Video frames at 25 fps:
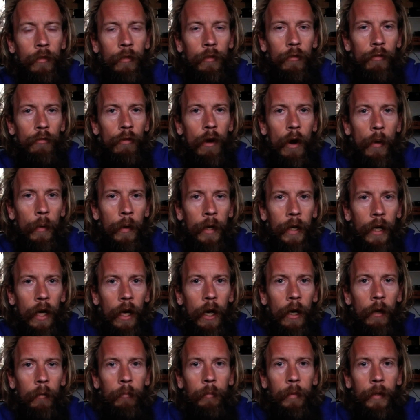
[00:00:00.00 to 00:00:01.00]
growing
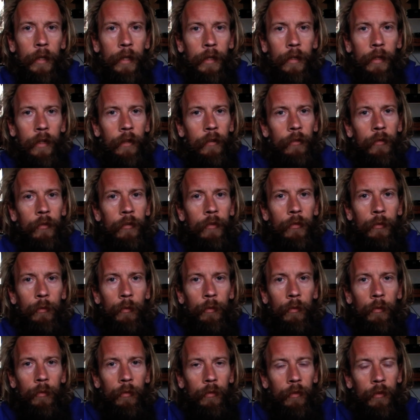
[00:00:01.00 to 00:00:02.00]
up in this
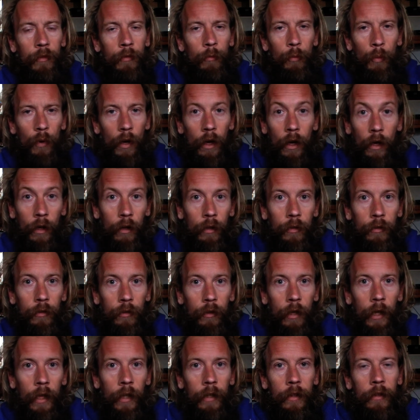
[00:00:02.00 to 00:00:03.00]
world,
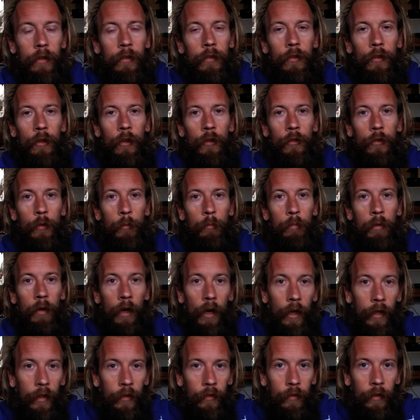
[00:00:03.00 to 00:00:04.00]
right, it's not
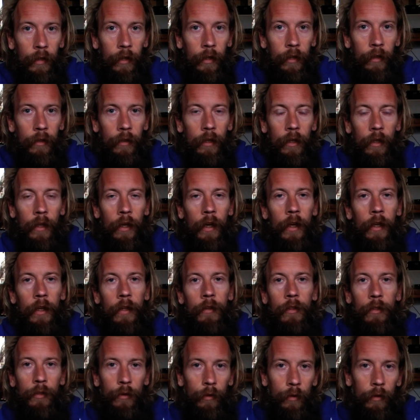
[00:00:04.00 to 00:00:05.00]
surprising that I
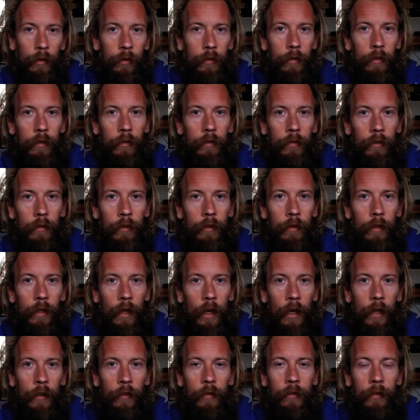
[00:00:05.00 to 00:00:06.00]
thought the
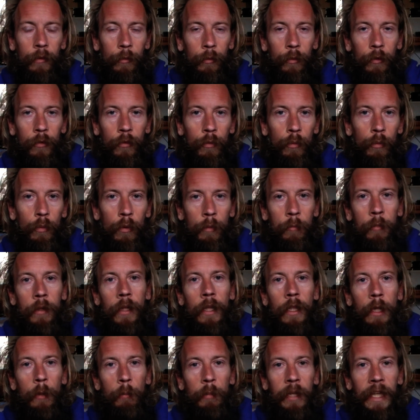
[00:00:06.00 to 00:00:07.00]
answer was a woman
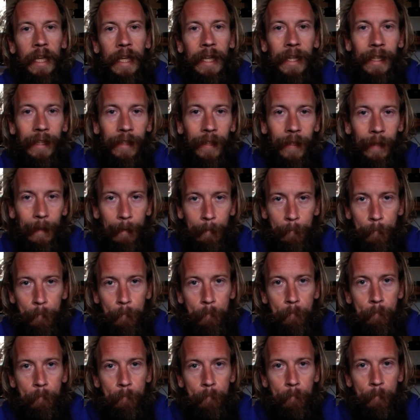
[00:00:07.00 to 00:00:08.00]
in a bikini.
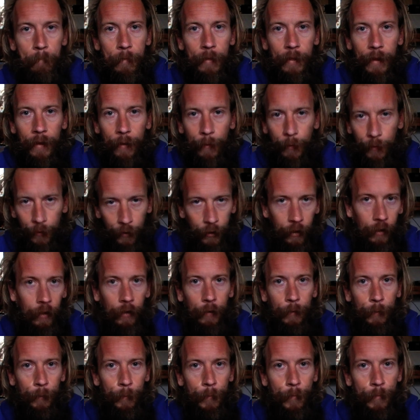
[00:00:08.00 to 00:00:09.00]
You
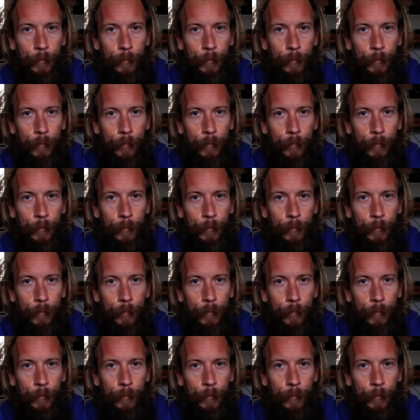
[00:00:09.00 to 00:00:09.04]
know.